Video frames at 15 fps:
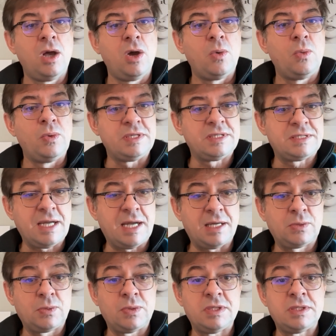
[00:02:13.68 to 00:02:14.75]
We
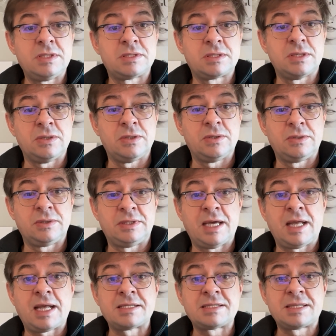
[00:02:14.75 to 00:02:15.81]
start with a
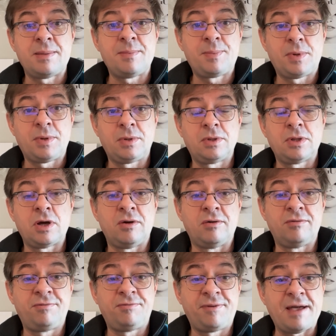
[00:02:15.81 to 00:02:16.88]
data sample of
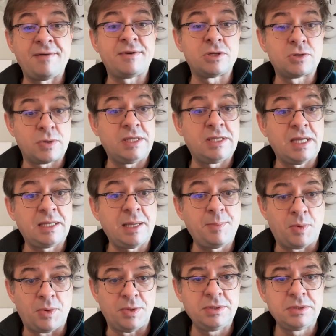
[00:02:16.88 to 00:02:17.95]
500 data
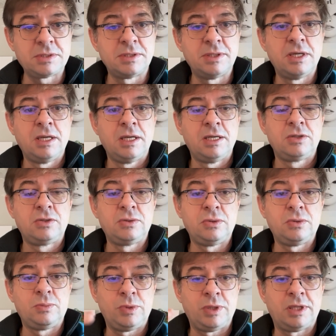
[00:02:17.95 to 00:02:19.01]
points to
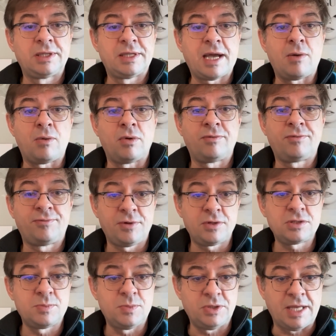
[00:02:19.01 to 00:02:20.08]
build our
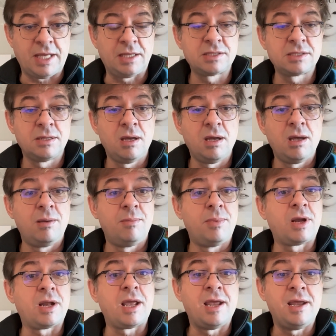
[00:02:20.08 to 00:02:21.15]
first models,
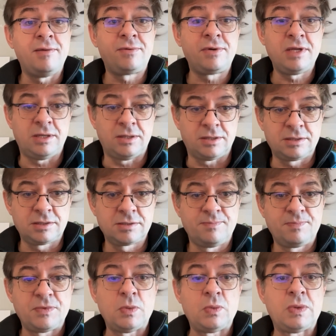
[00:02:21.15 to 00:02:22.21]
but every year
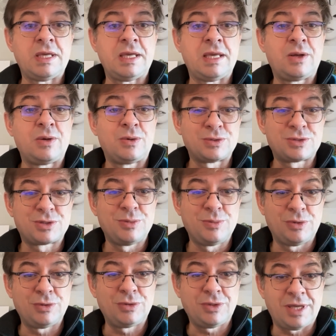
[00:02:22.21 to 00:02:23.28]
we
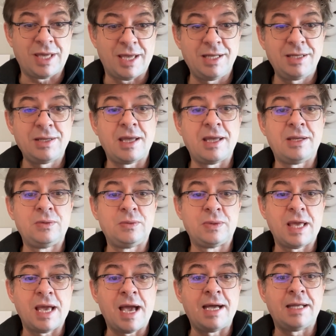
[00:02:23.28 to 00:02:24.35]
contribute again and we
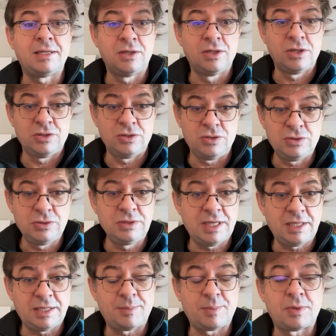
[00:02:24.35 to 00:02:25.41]
add new
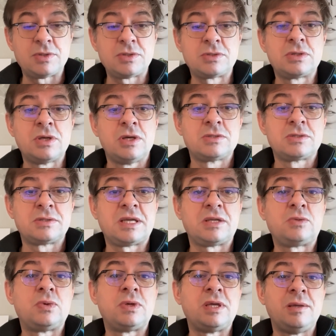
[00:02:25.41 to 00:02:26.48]
data points so
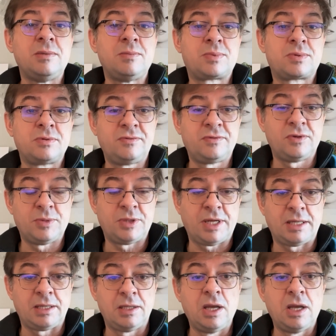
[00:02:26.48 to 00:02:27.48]
that we improve the model.